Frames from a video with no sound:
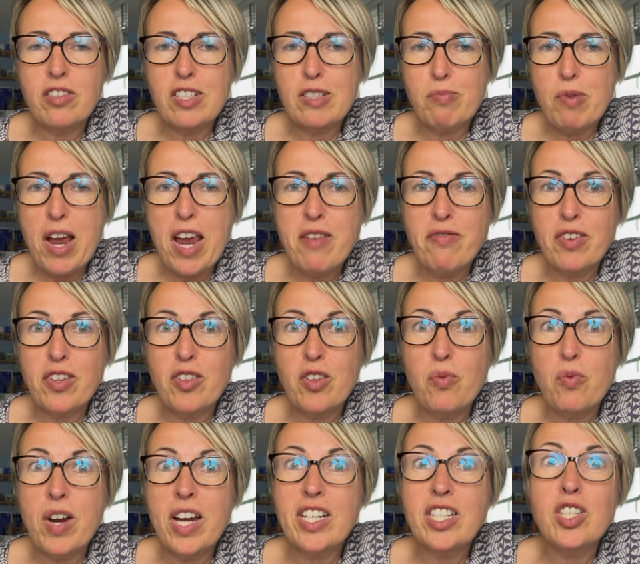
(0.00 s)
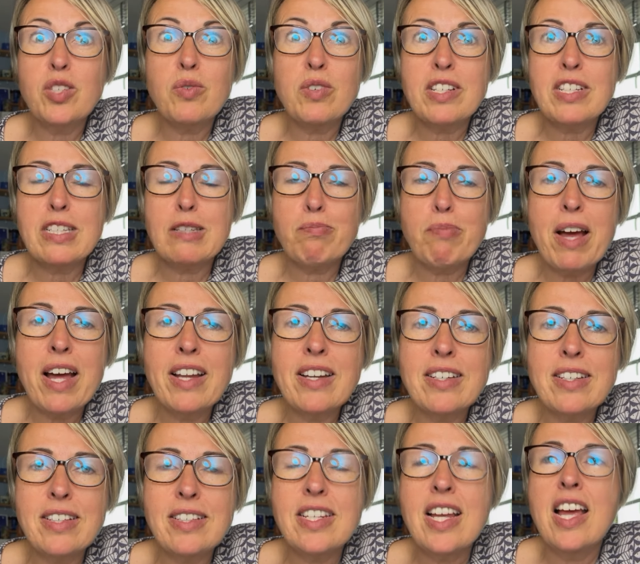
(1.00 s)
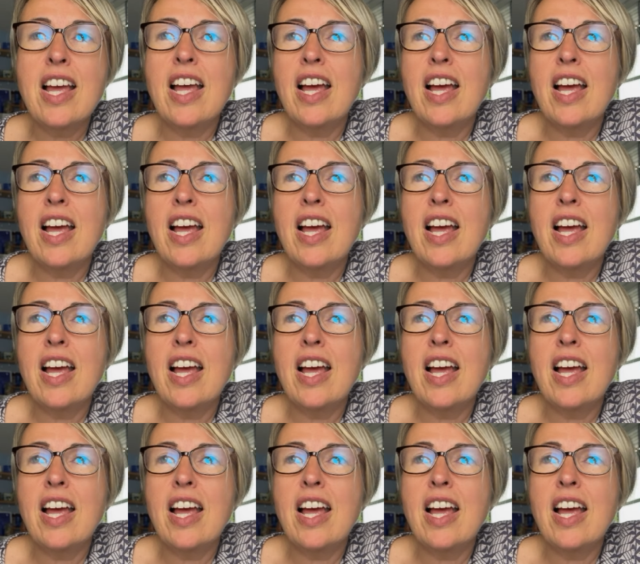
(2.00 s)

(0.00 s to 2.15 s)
is paving the way to expand